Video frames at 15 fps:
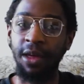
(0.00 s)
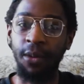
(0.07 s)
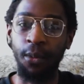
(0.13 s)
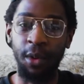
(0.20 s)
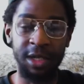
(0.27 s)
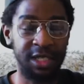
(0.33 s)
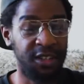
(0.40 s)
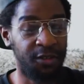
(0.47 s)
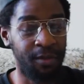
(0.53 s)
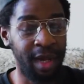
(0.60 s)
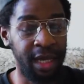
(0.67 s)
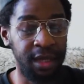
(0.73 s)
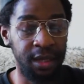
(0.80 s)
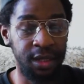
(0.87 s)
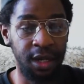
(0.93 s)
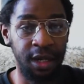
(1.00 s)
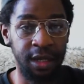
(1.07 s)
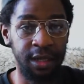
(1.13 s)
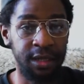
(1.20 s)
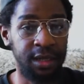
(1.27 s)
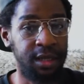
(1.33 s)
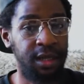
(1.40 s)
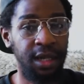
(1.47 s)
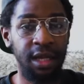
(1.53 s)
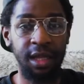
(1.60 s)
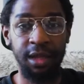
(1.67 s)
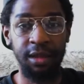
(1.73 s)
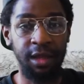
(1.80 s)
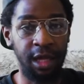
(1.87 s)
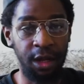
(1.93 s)
Once they've made the target,
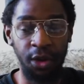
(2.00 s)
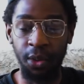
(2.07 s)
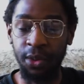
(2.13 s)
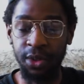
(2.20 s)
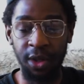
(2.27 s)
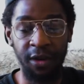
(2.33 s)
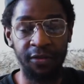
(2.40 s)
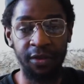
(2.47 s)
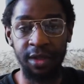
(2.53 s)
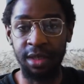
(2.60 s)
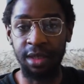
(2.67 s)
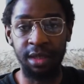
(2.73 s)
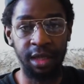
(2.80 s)
they close office,